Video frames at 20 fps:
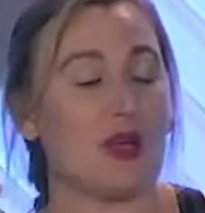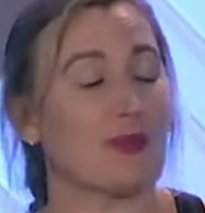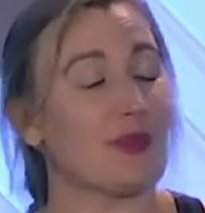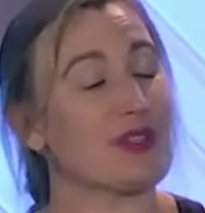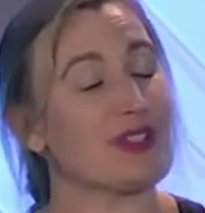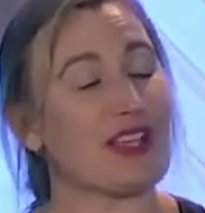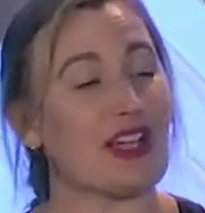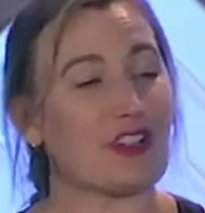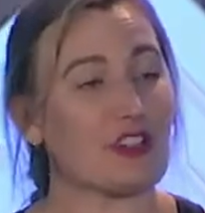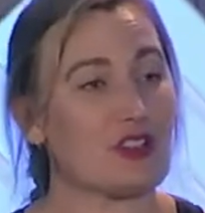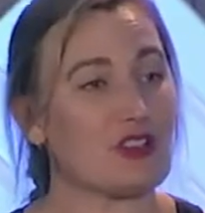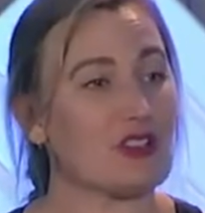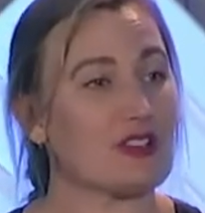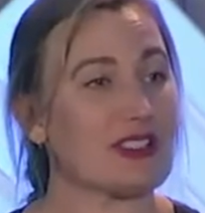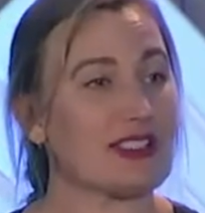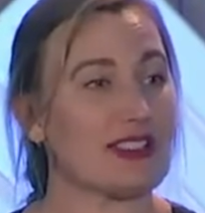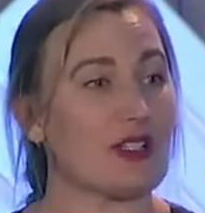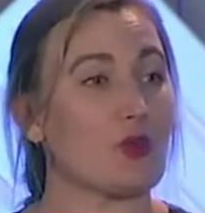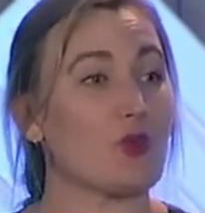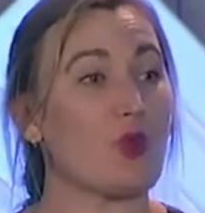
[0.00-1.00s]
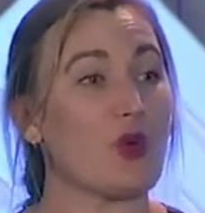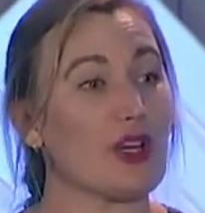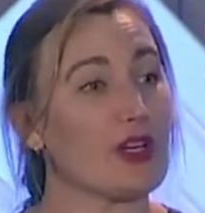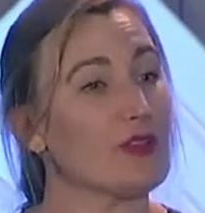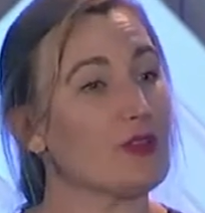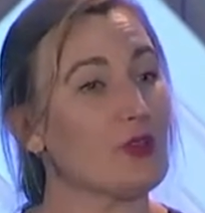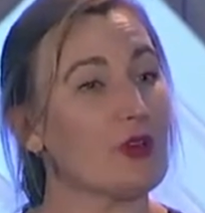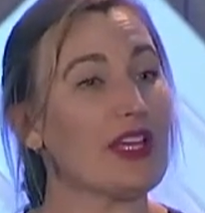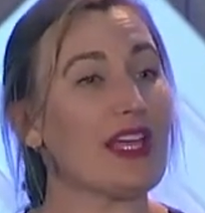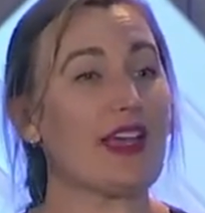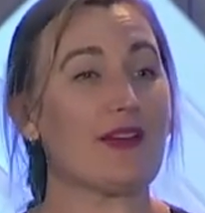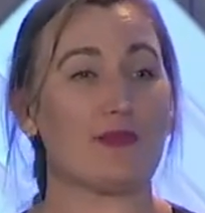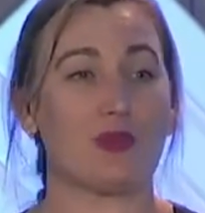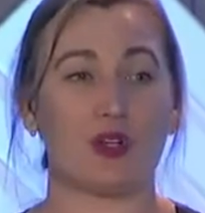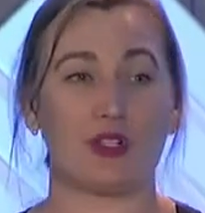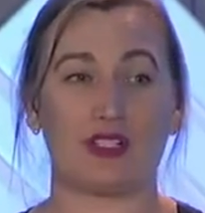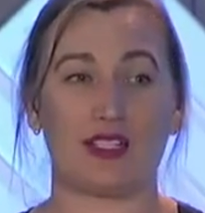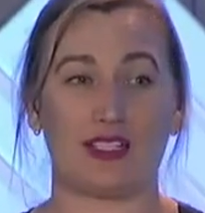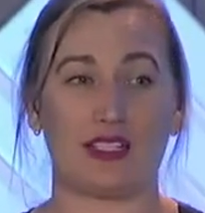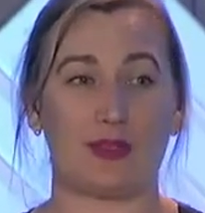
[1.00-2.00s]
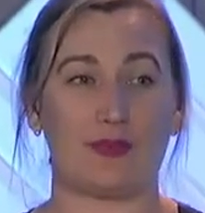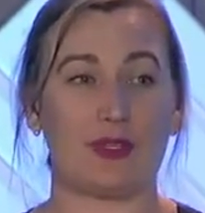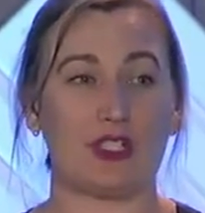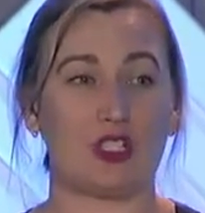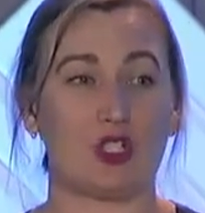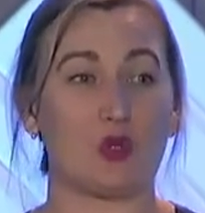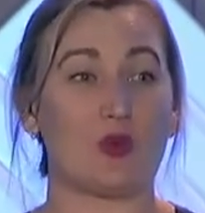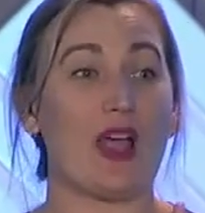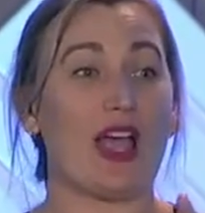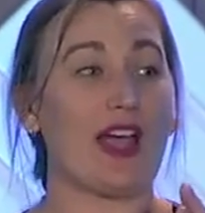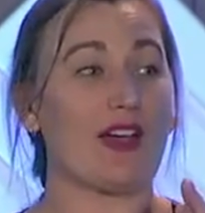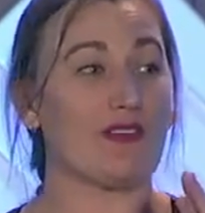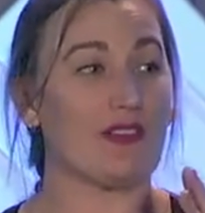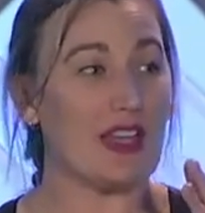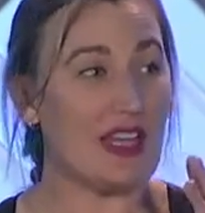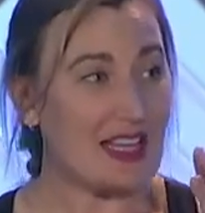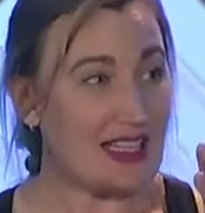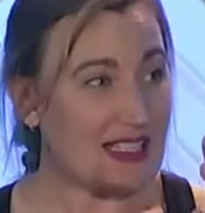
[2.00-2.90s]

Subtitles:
But Dr. Ilg said, what if we have participants who have